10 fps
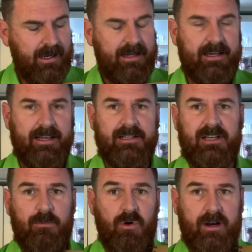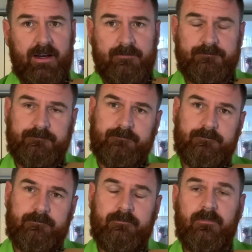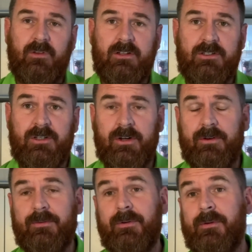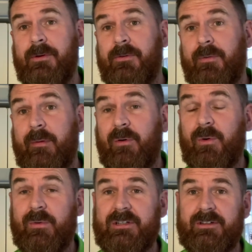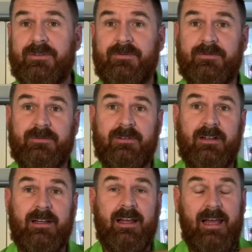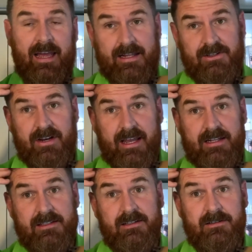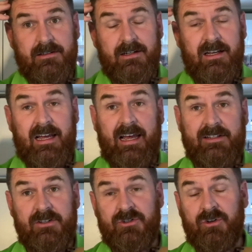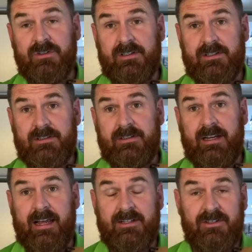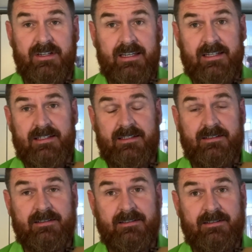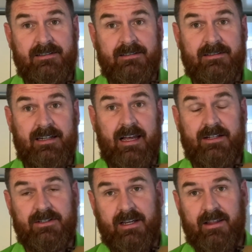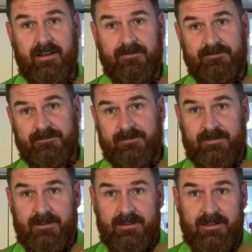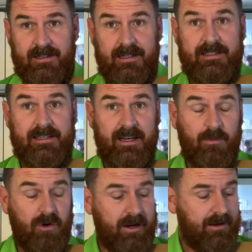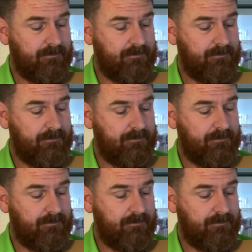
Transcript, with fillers: And here's our prayer. So, remember what we do hands on heads, hands on shoulders, hands on knees, hands together. Let's say our prayer.